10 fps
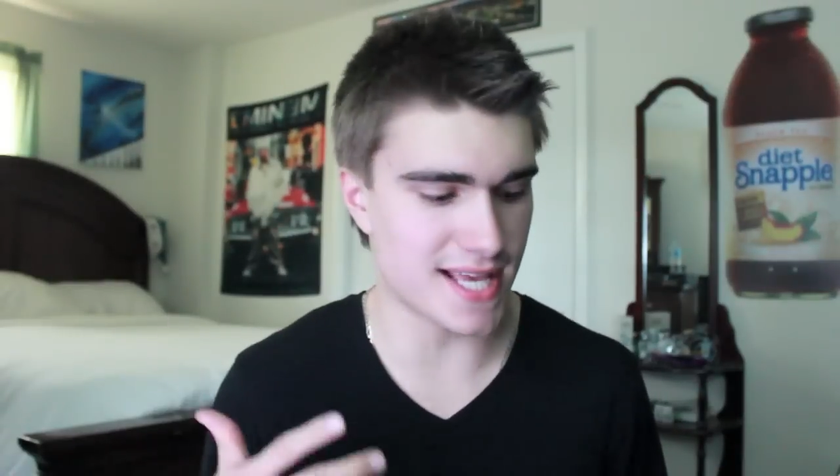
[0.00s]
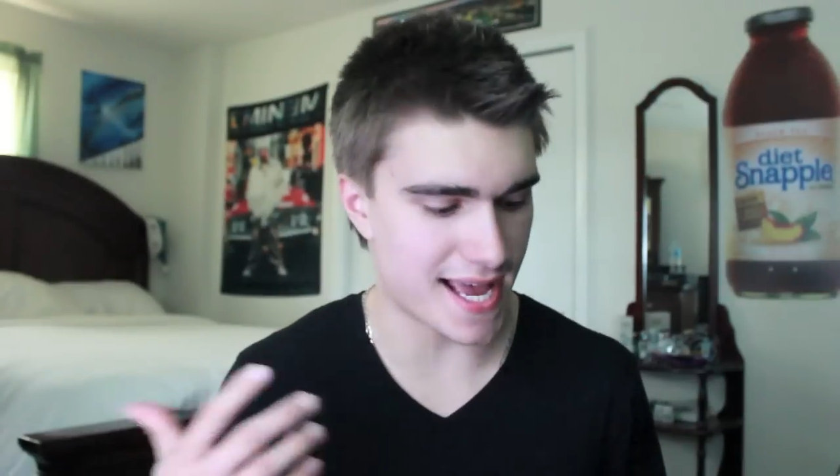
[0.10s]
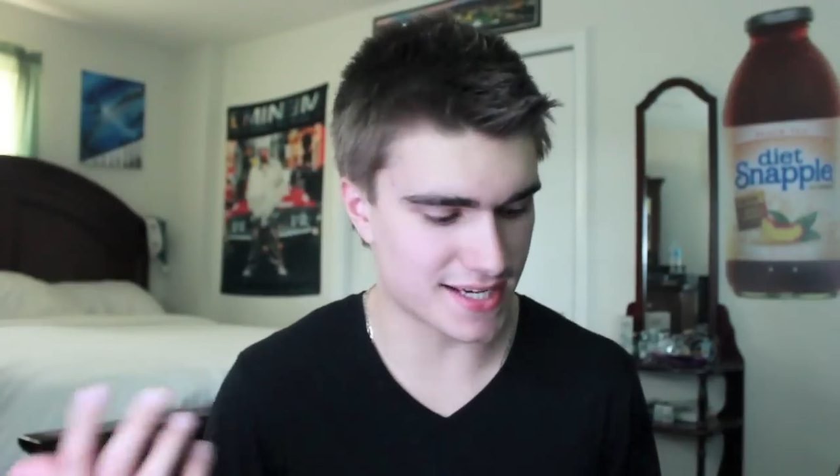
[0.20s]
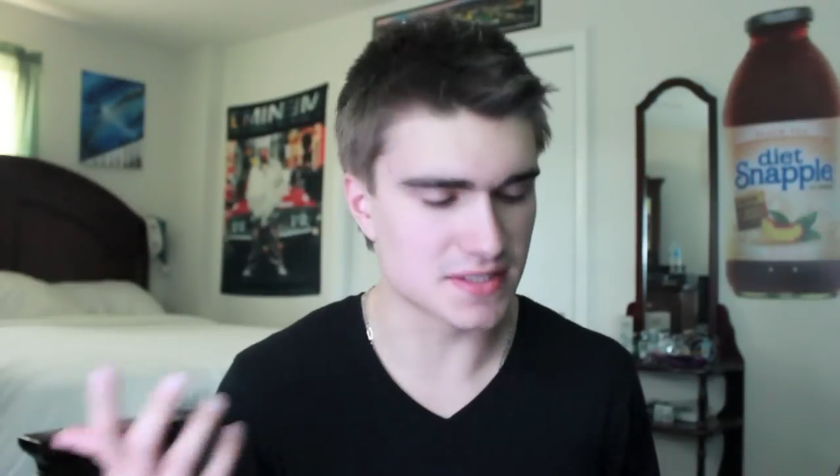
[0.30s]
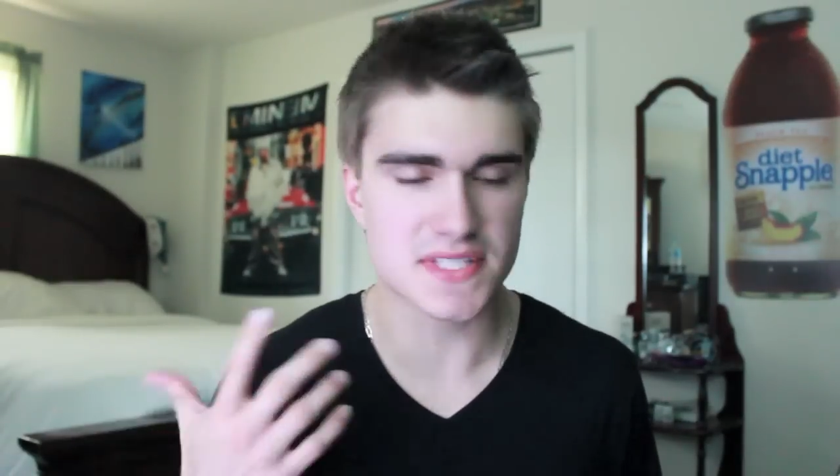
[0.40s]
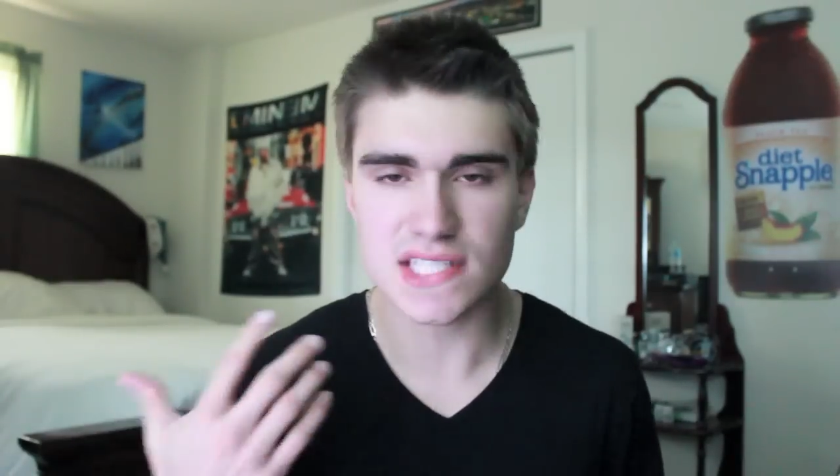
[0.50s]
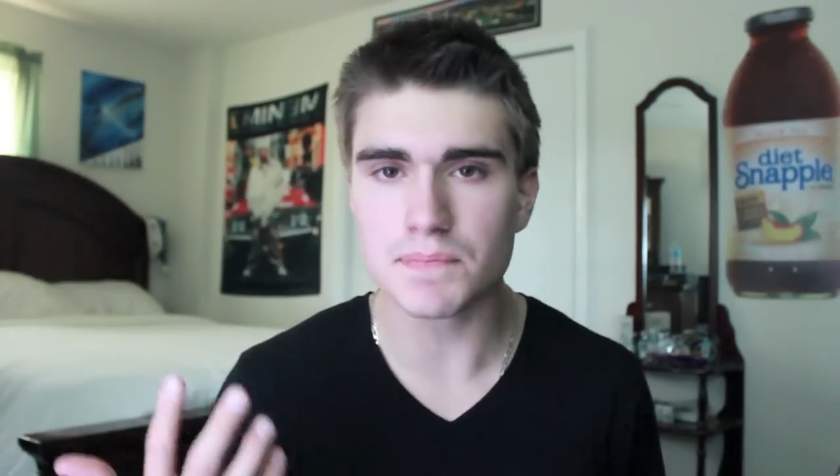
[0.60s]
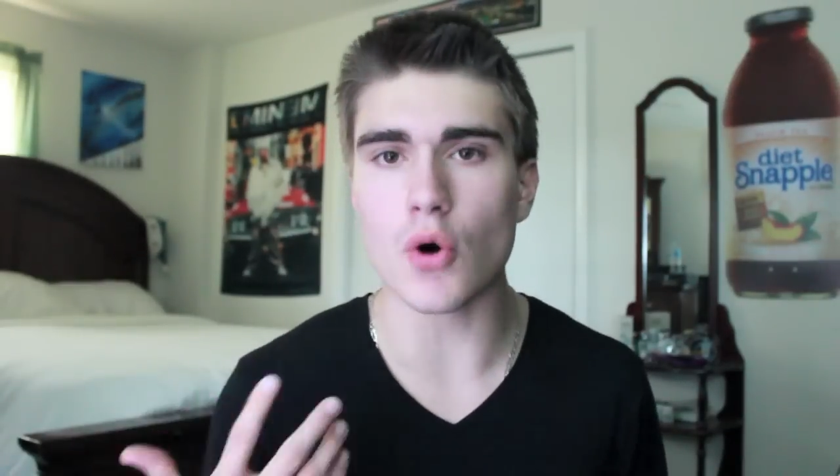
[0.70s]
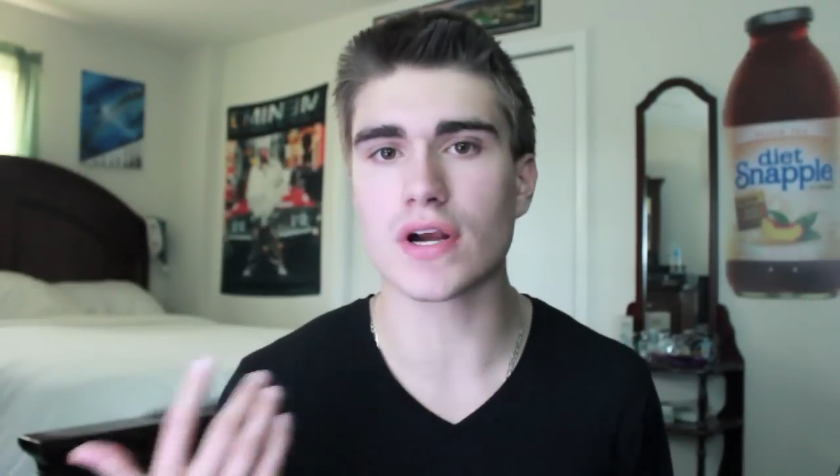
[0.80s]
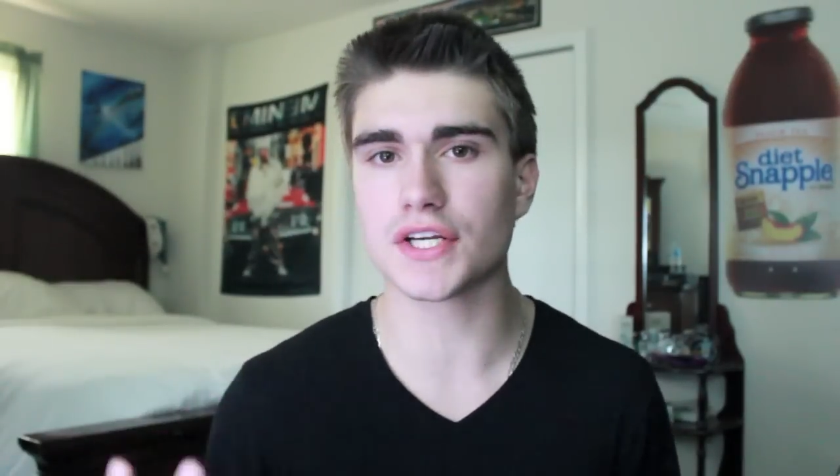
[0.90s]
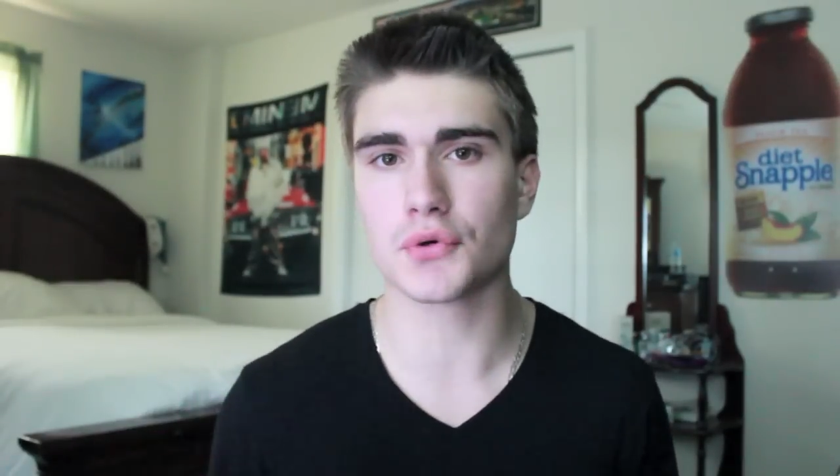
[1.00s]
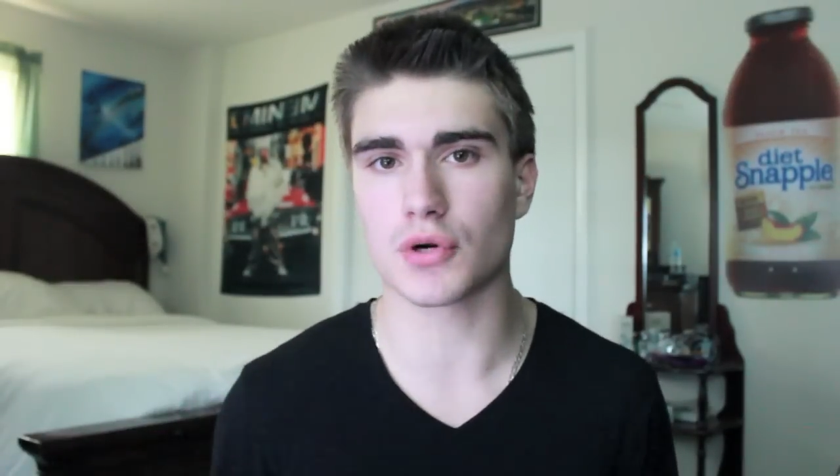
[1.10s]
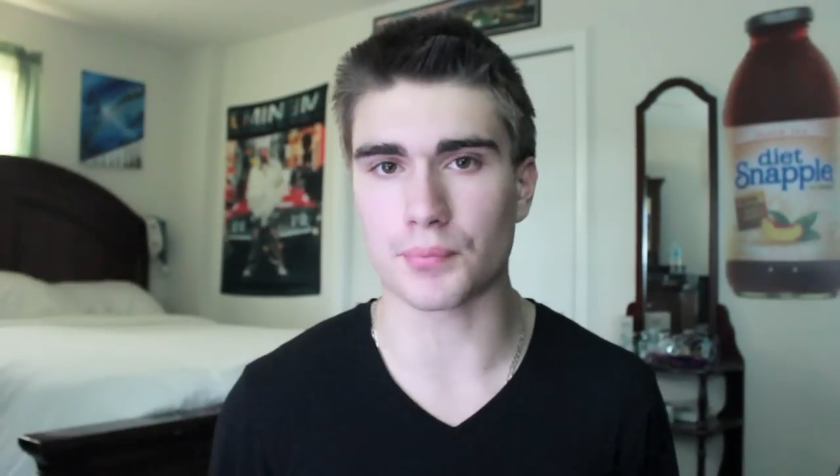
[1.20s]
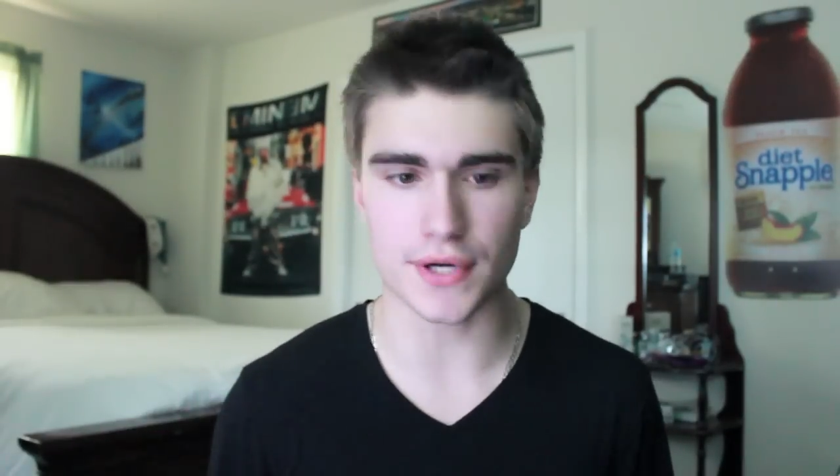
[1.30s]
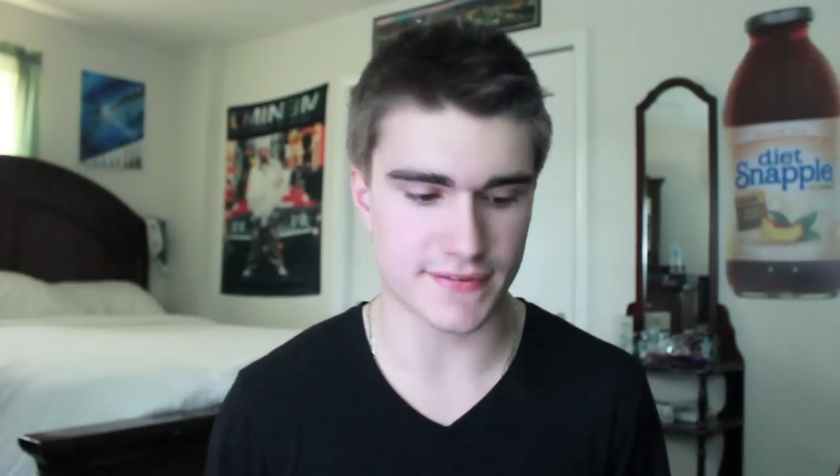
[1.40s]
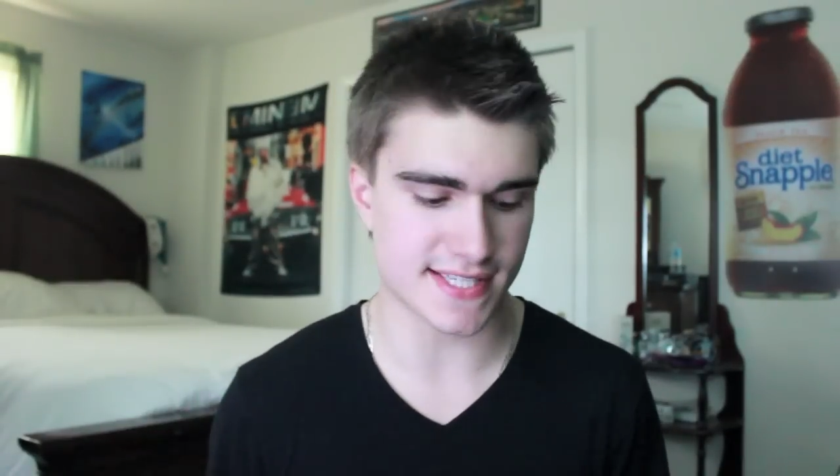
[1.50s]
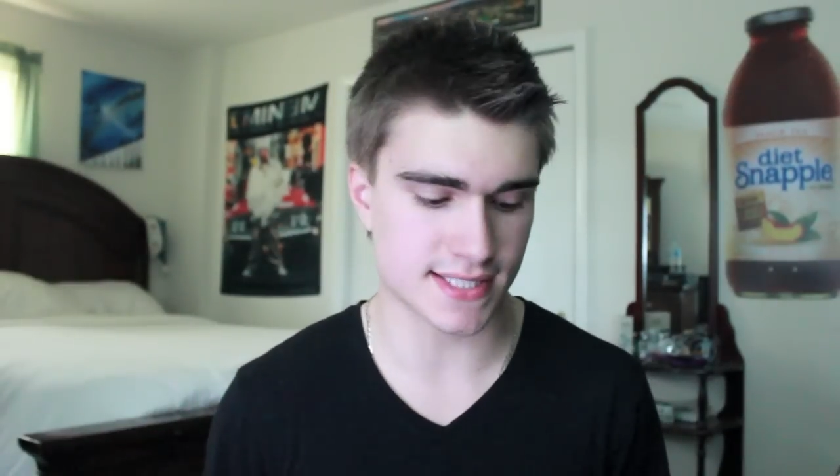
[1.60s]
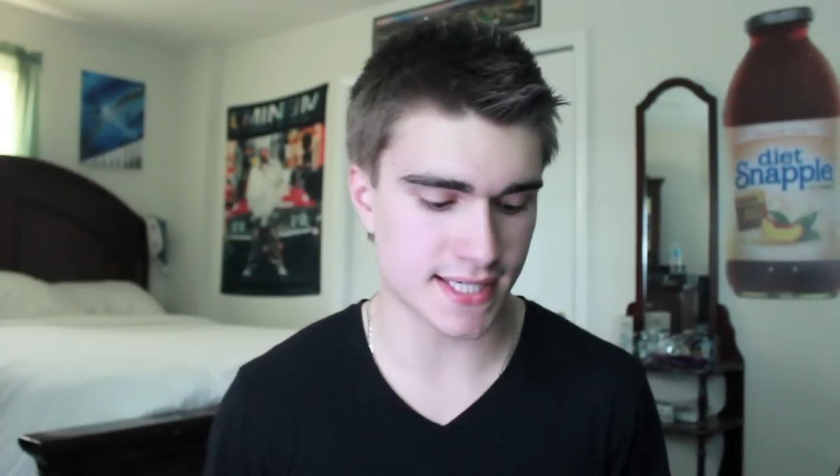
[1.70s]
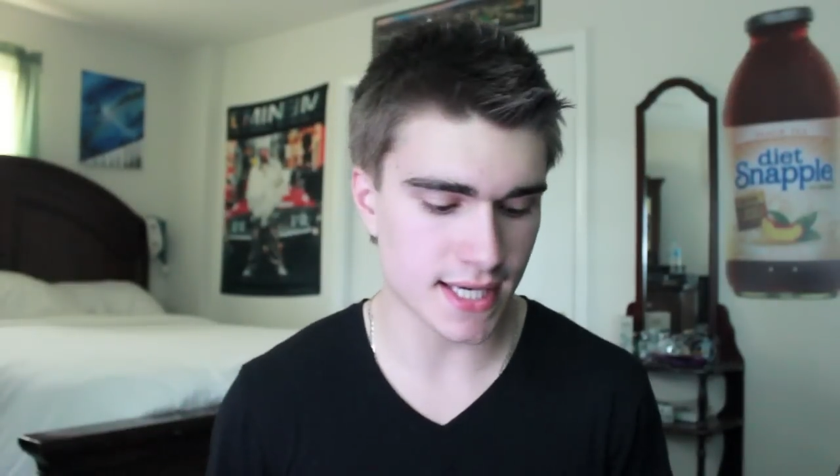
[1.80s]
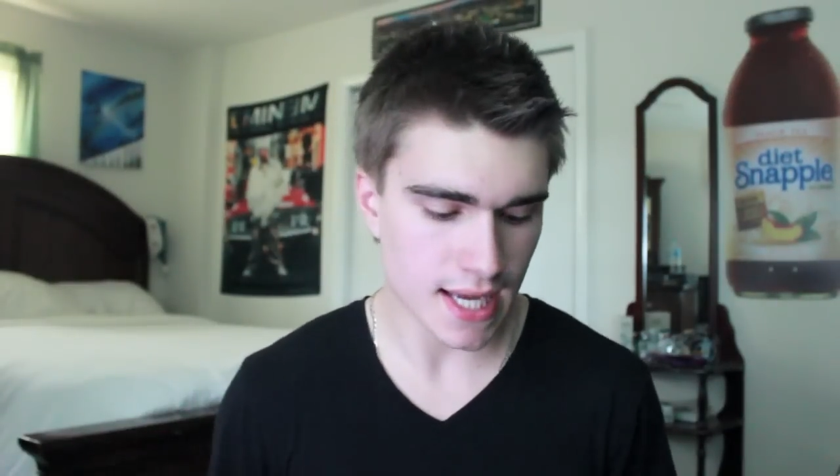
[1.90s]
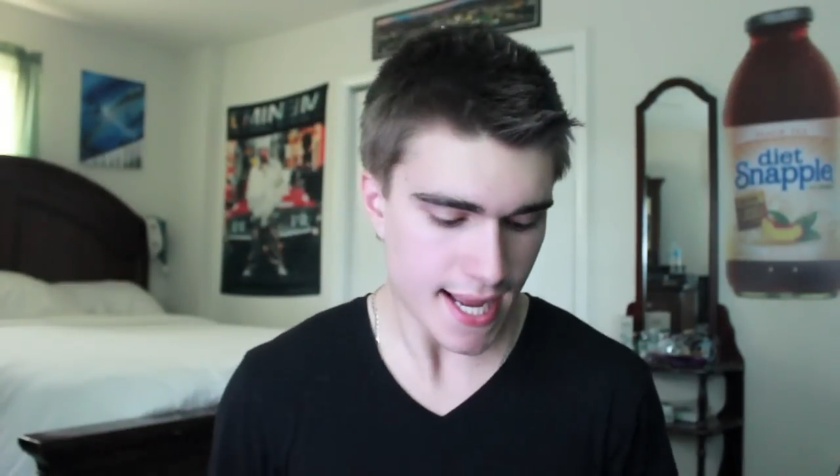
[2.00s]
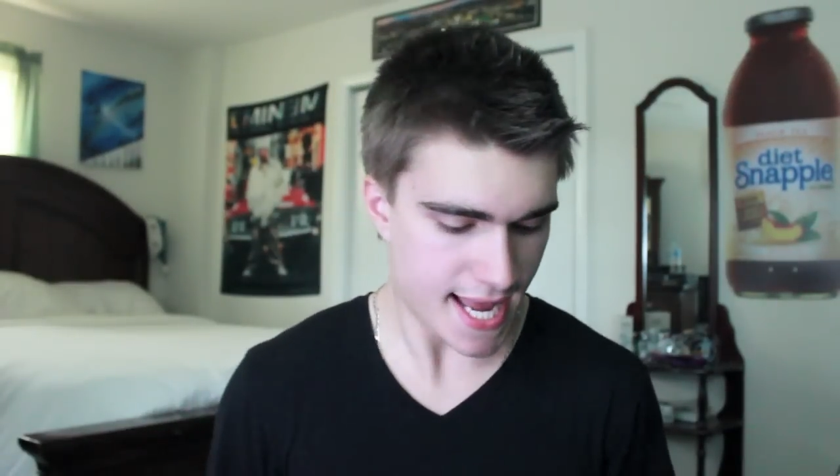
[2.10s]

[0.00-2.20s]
I had spoken to her previously,